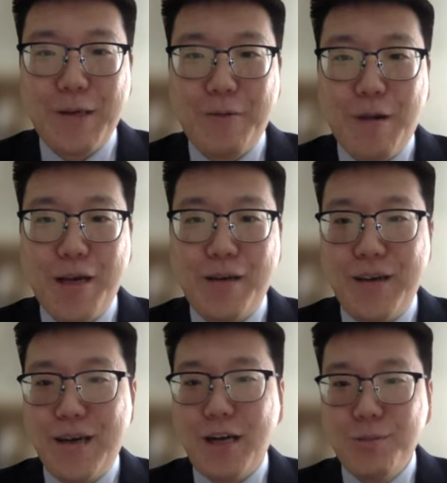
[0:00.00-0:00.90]
Well,
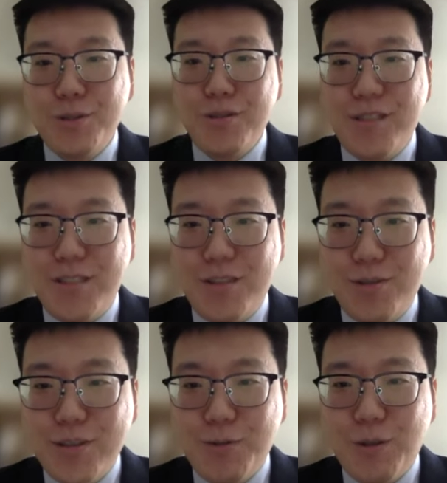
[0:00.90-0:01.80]
arbitral
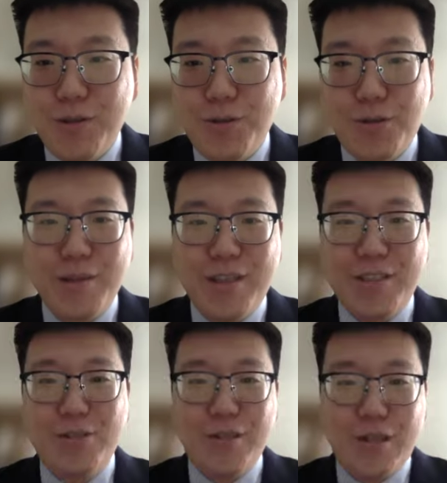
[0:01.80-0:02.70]
institutions will normally
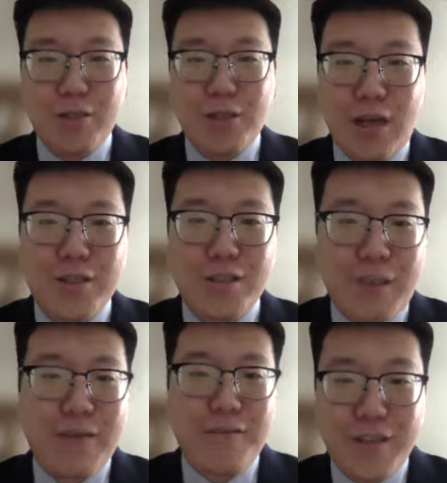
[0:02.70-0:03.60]
do a
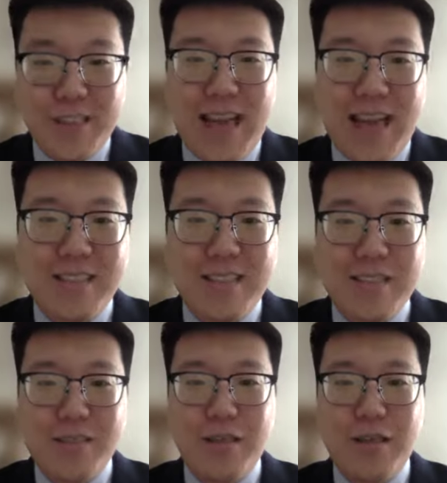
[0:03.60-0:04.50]
cost-benefit
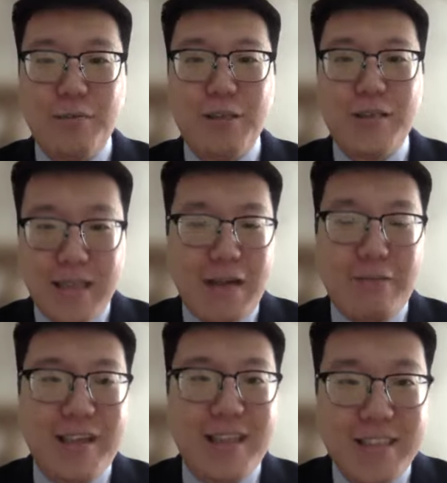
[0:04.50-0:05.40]
analysis when
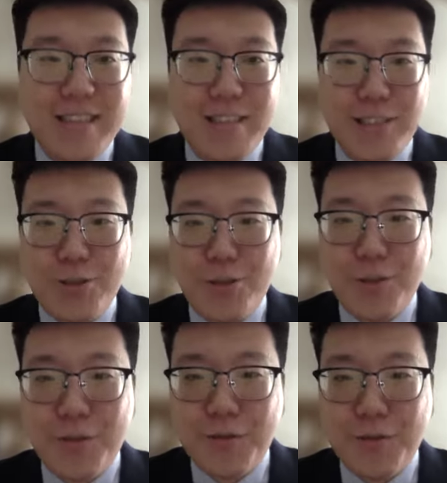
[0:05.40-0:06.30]
navigating such
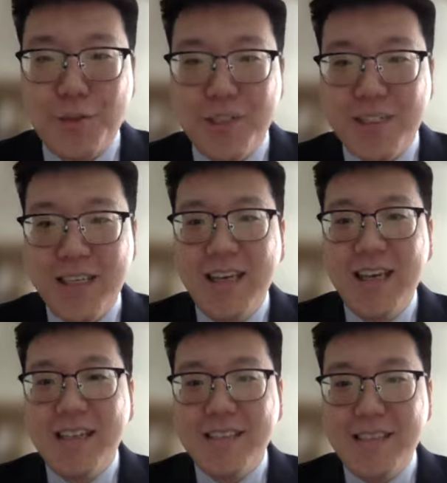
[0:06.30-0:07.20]
issues, of course.
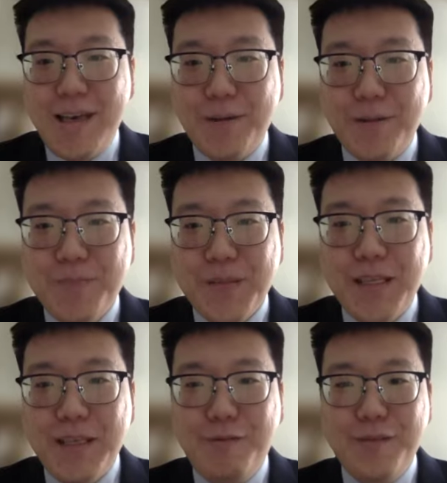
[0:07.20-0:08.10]
So
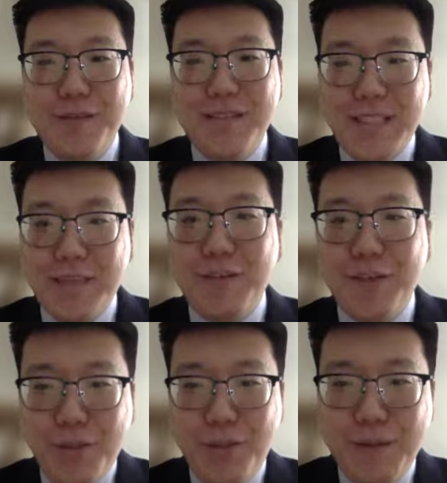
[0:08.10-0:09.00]
if saving
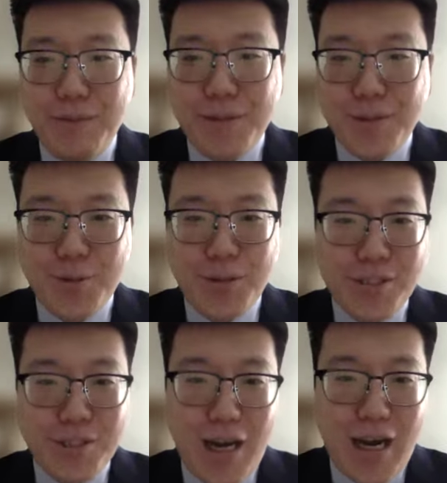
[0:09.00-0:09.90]
human
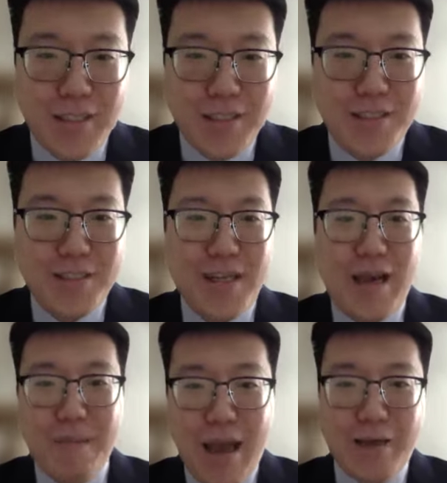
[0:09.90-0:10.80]
resource costs
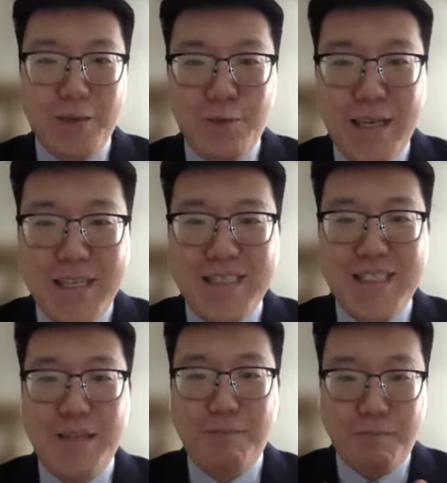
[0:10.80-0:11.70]
outweighs
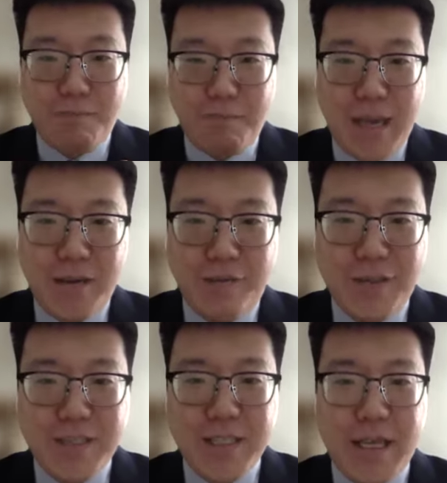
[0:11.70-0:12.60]
the
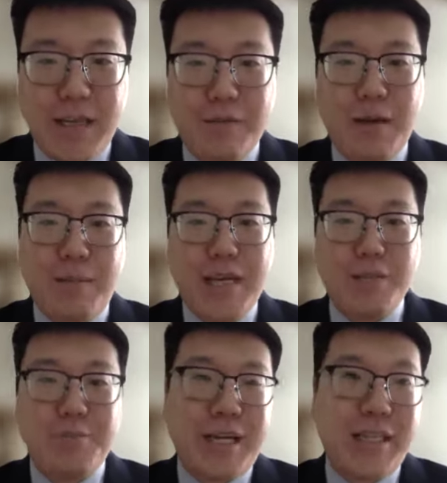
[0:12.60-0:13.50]
benefits gained from
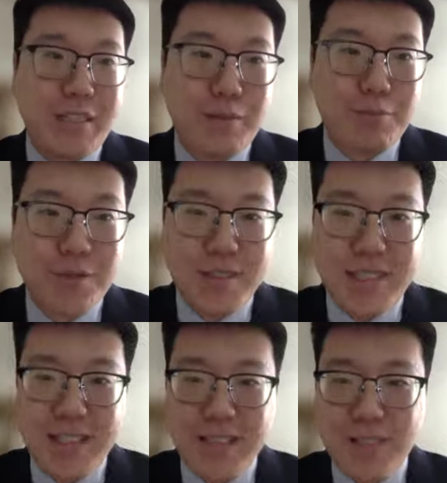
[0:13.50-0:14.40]
expediting the
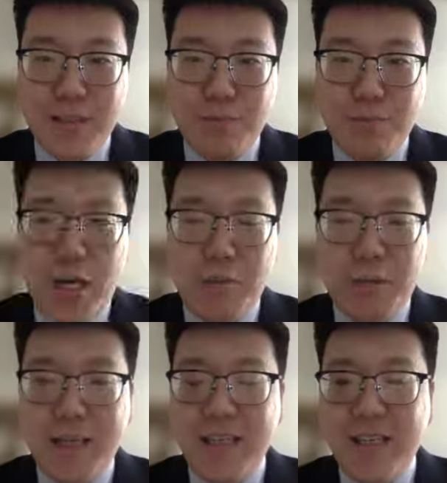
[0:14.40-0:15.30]
proceedings, then
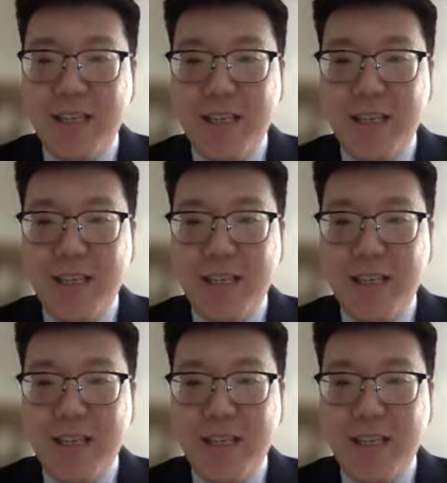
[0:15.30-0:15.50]
probably